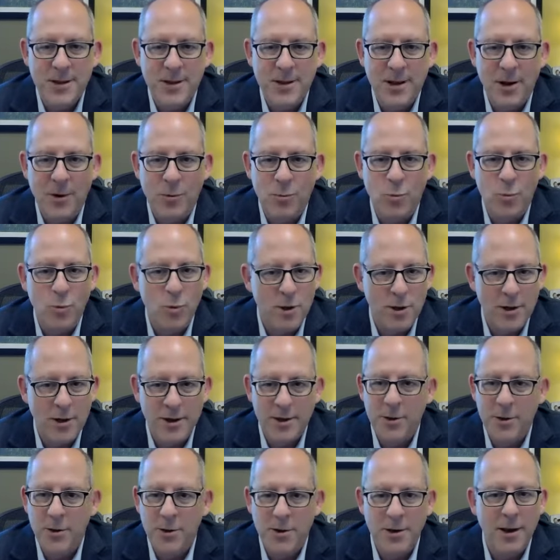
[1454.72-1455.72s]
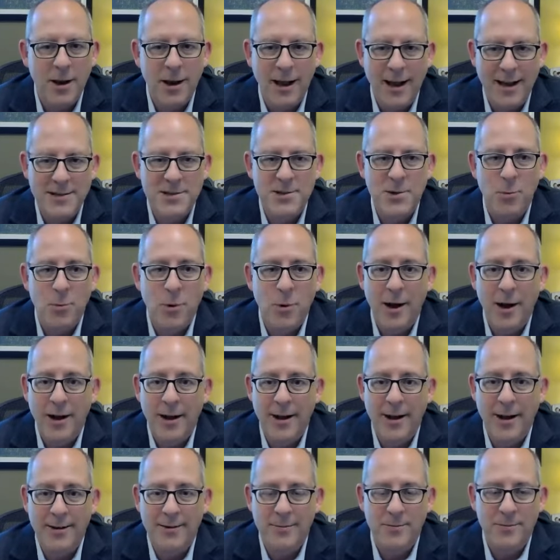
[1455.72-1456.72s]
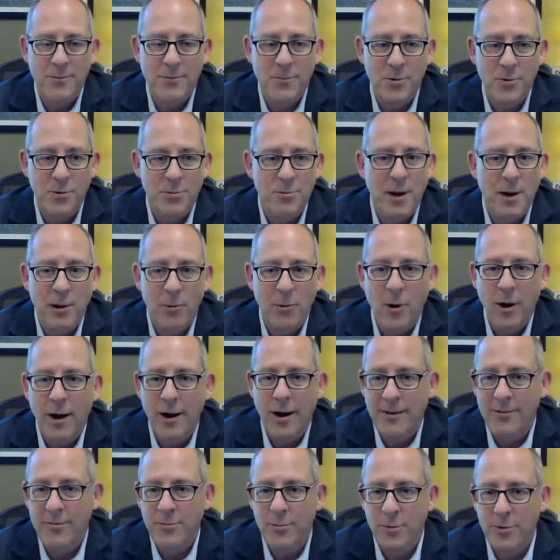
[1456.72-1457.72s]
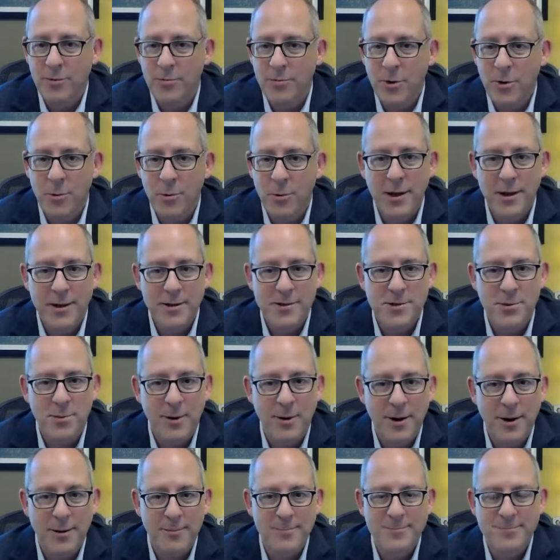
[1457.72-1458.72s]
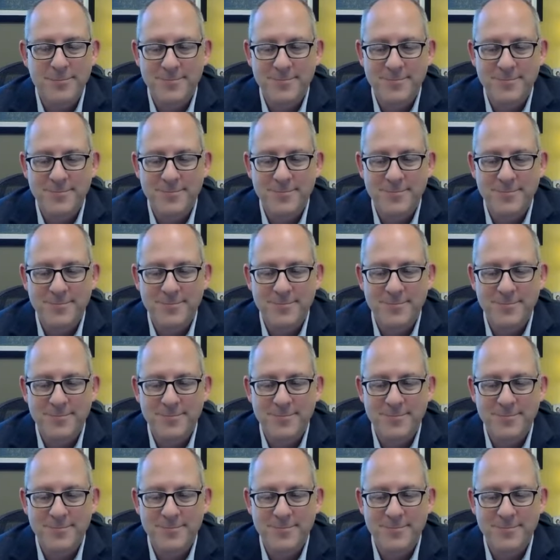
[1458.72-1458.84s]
a really good glass of wine with my wife with no kids around.